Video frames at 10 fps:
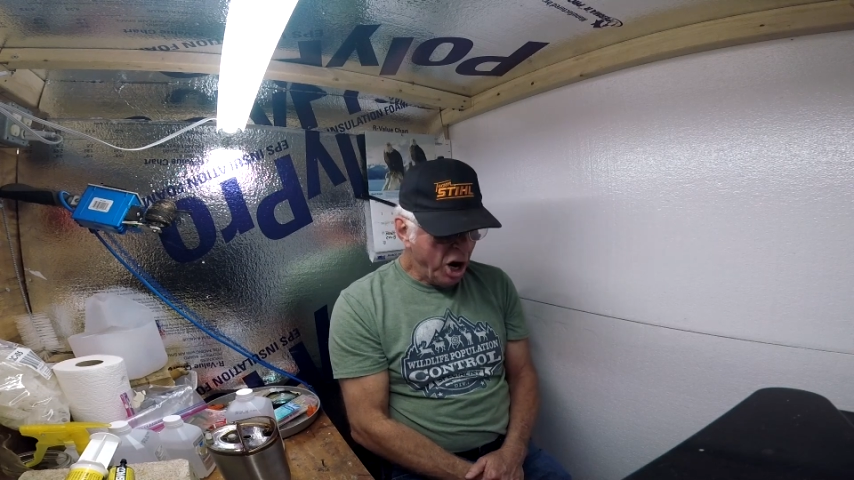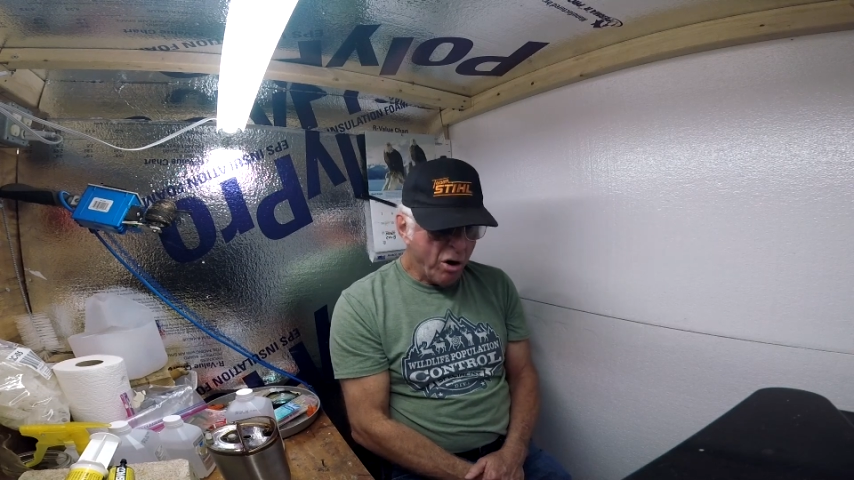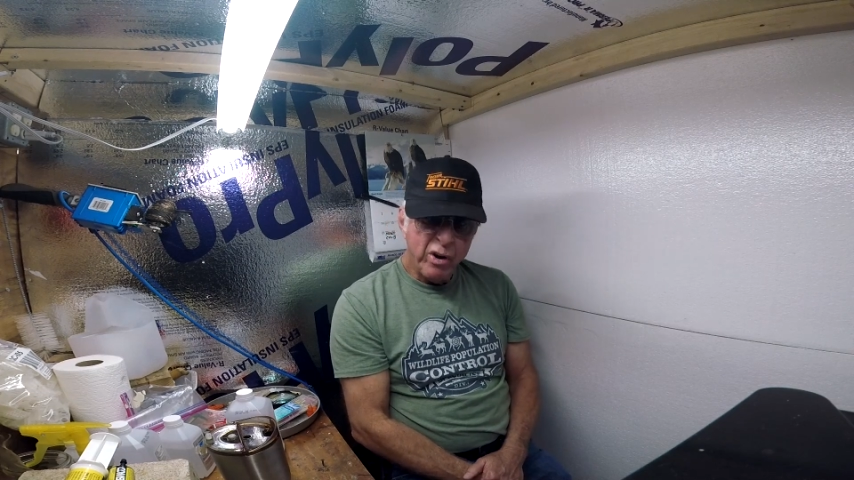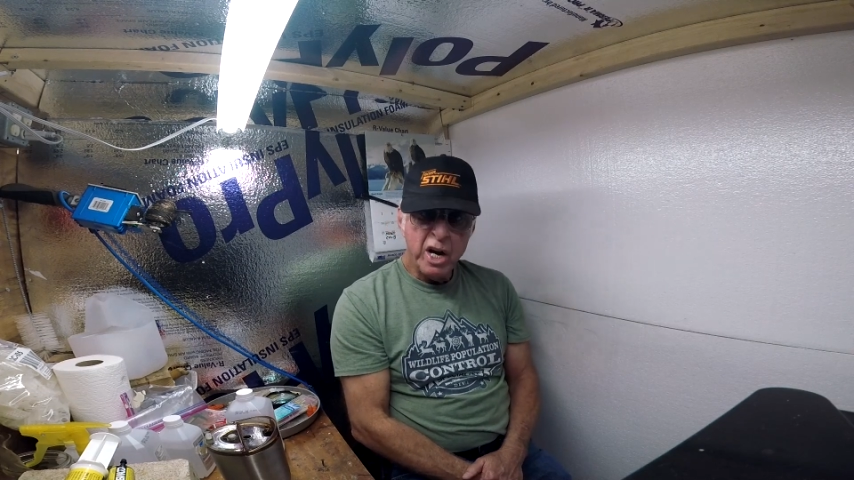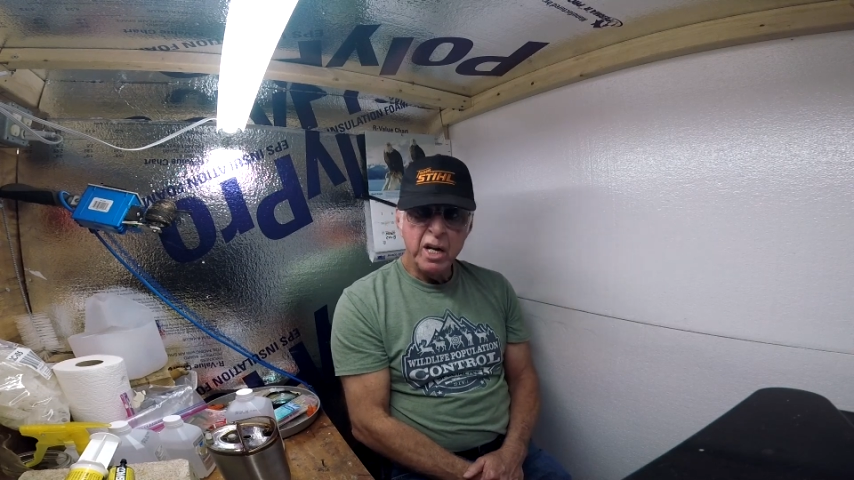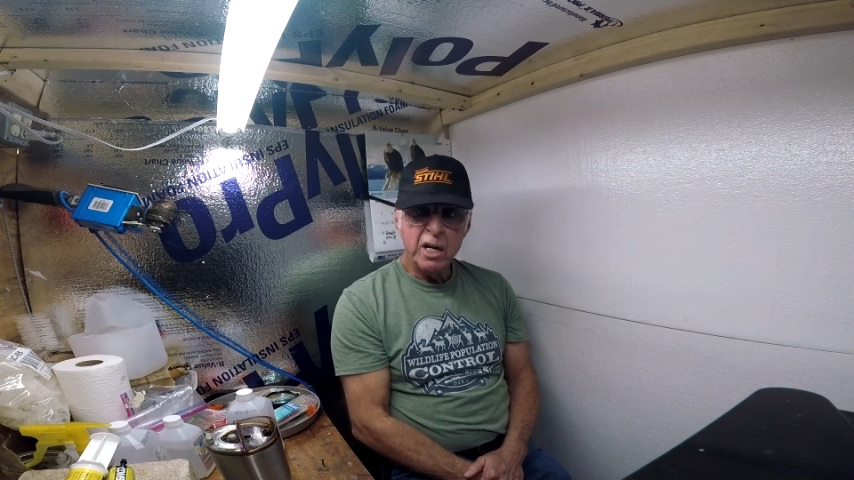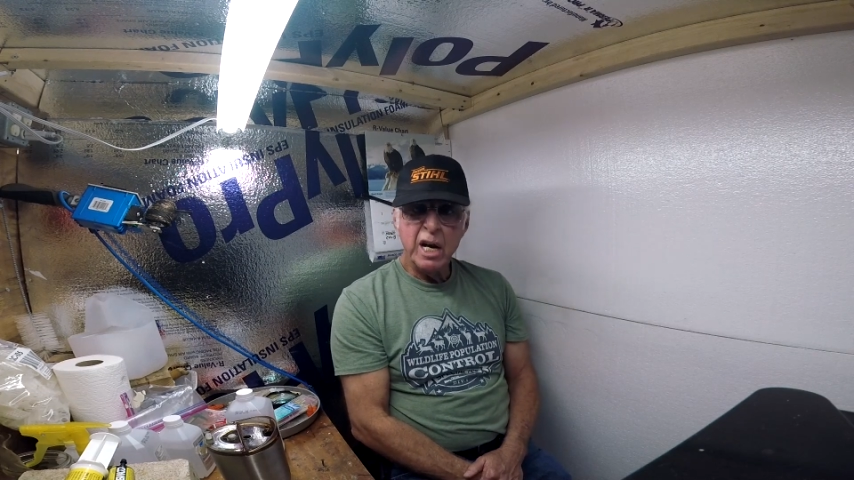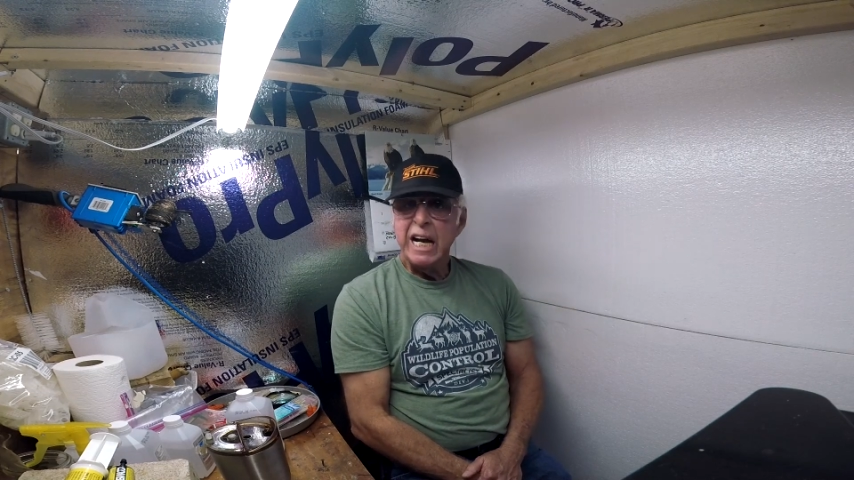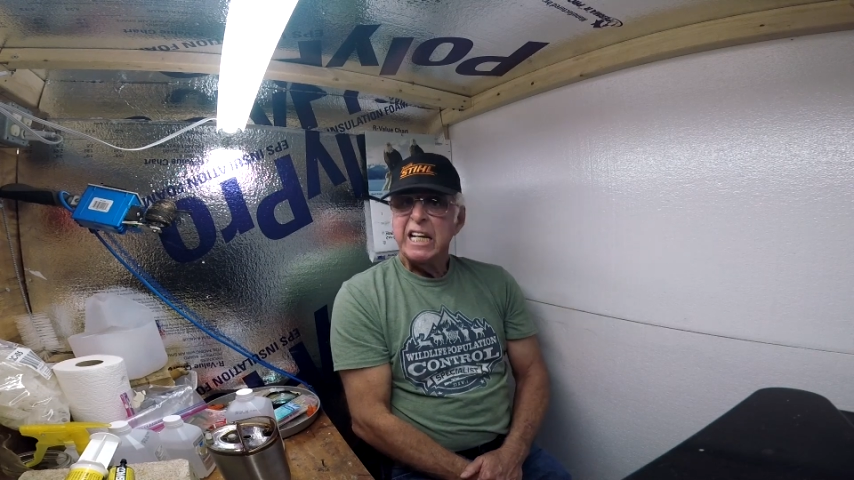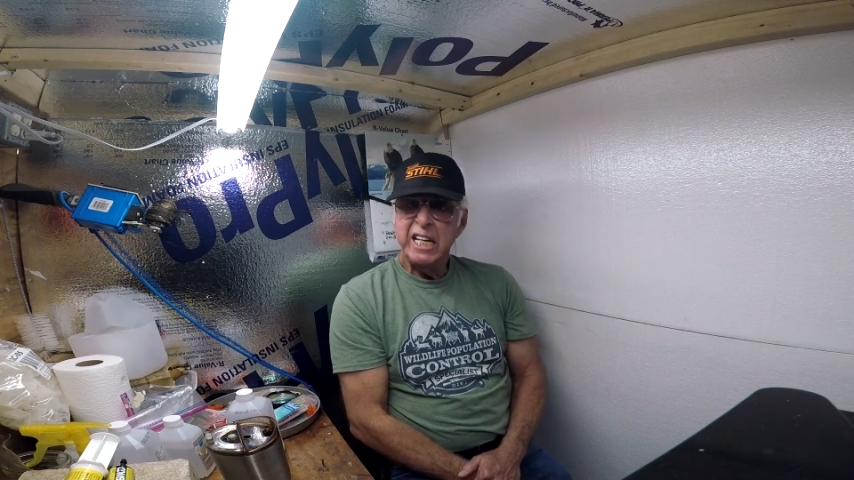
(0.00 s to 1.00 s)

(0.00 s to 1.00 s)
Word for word: over here!